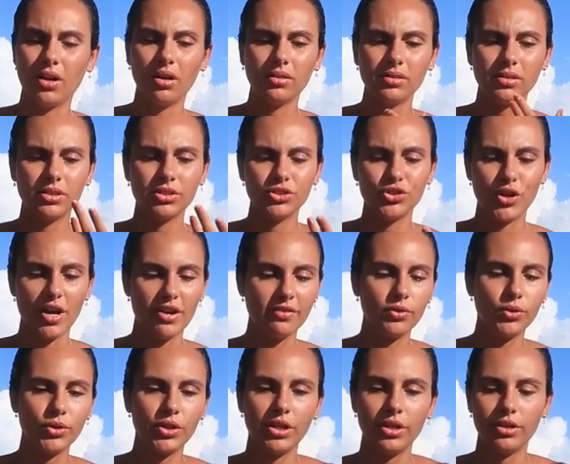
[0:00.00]
and other
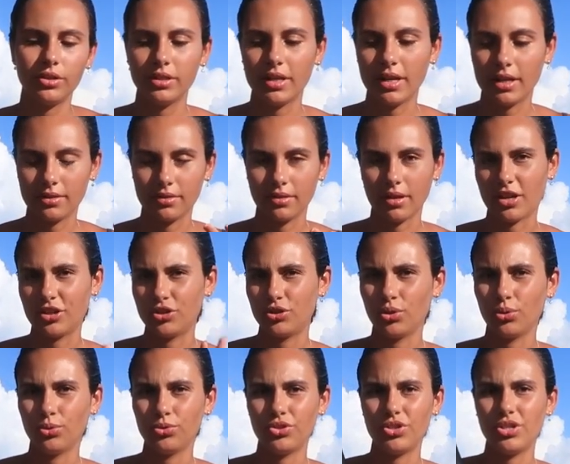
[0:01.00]
travel gear that I
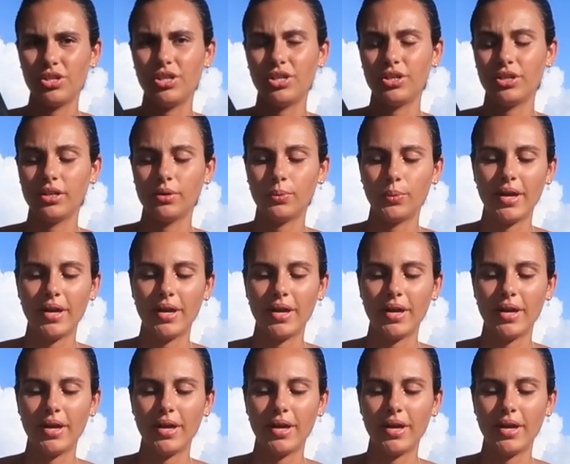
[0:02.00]
showed here,